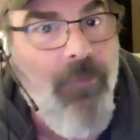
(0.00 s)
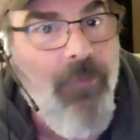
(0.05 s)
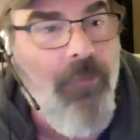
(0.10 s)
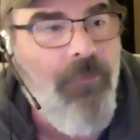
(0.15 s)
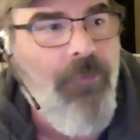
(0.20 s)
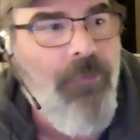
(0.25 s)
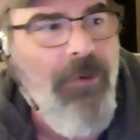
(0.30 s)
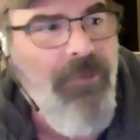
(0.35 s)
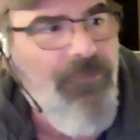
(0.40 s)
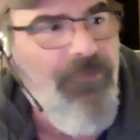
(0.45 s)

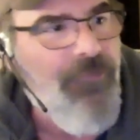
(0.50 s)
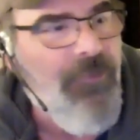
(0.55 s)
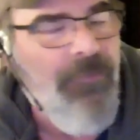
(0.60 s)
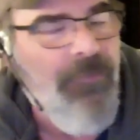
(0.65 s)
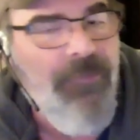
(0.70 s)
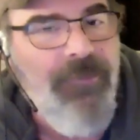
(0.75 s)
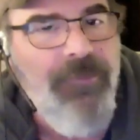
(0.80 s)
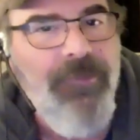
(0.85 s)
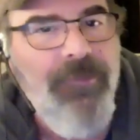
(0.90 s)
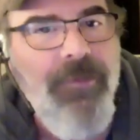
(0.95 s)
right in front of
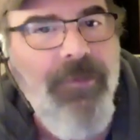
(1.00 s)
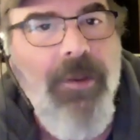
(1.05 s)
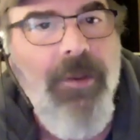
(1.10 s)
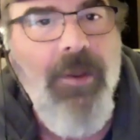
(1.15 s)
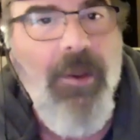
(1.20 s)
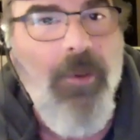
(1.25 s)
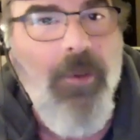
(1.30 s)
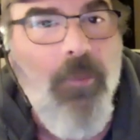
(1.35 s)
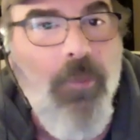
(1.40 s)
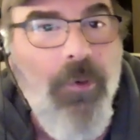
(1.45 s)
us.
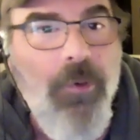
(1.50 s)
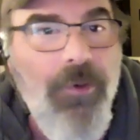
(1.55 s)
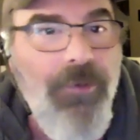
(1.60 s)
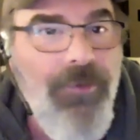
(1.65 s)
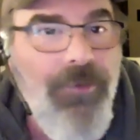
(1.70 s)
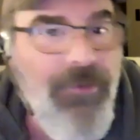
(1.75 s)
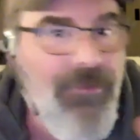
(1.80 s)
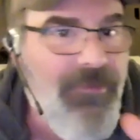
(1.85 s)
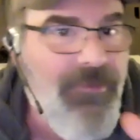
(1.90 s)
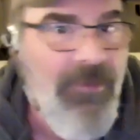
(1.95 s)
And we're
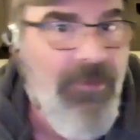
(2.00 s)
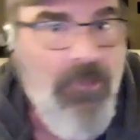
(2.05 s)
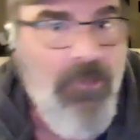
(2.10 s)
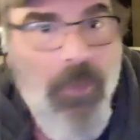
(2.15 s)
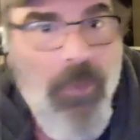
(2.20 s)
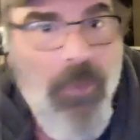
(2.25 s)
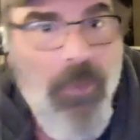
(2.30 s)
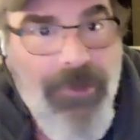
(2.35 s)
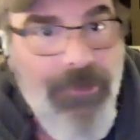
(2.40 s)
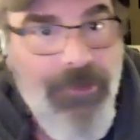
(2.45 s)
in this like
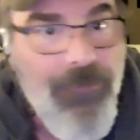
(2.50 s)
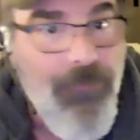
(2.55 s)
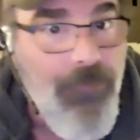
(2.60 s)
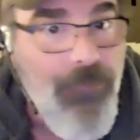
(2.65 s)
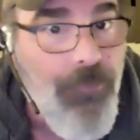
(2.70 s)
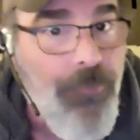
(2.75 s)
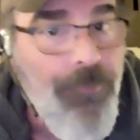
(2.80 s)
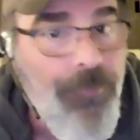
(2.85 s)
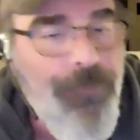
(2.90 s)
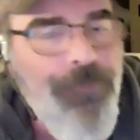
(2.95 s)
waiting room.